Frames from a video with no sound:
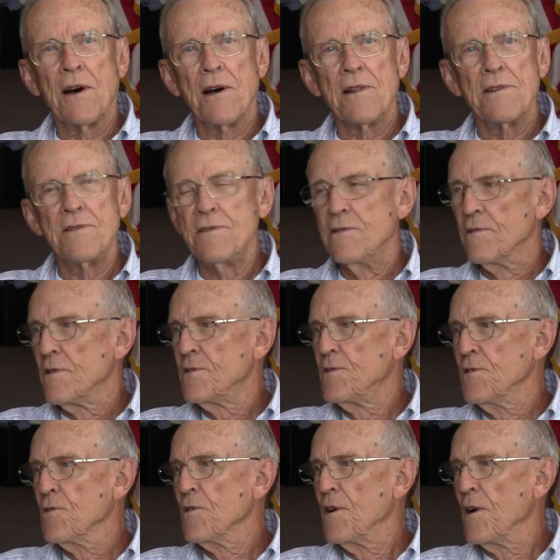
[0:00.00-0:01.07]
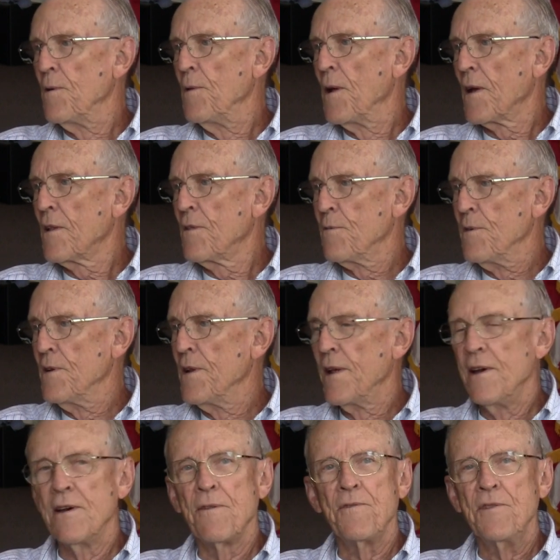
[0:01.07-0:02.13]
college. You know, I still had like three and
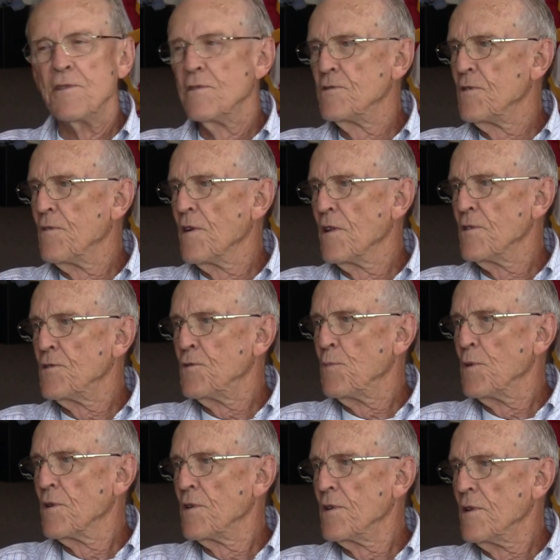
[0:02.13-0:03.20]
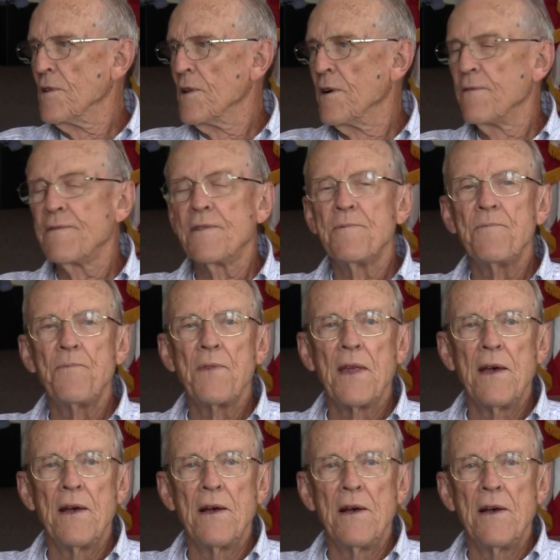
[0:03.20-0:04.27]
a half years of eligibility left.
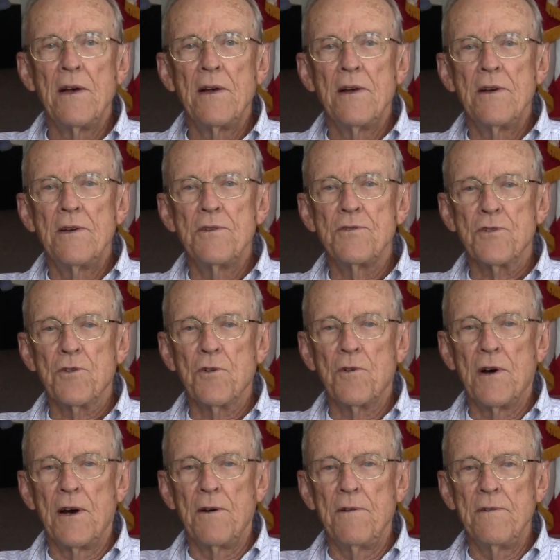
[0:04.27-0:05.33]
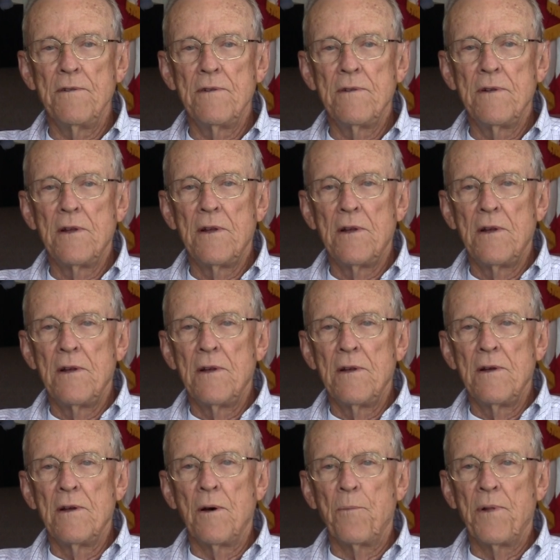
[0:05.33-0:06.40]
So I
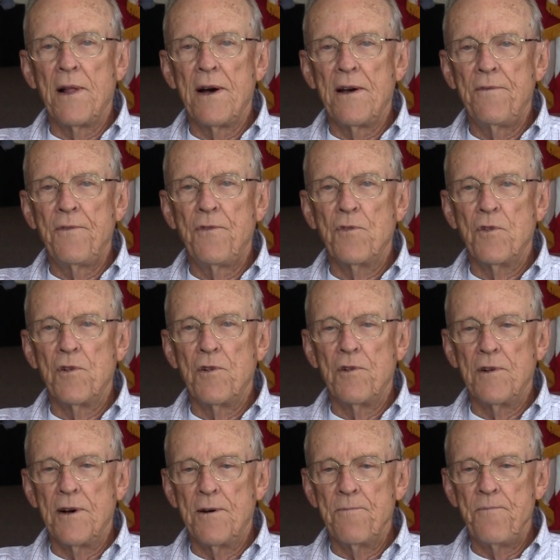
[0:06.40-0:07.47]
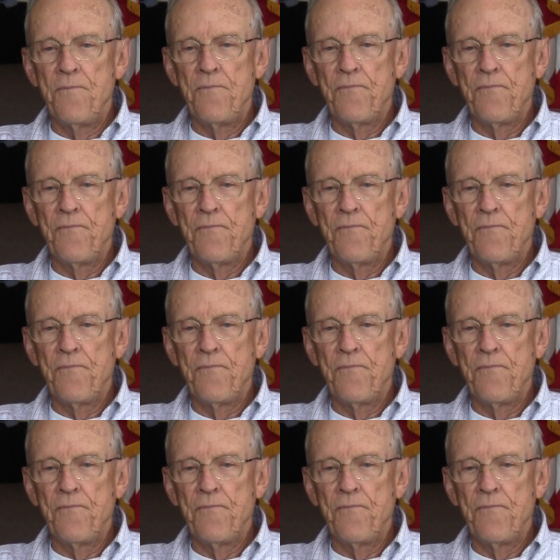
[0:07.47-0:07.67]
applied for um,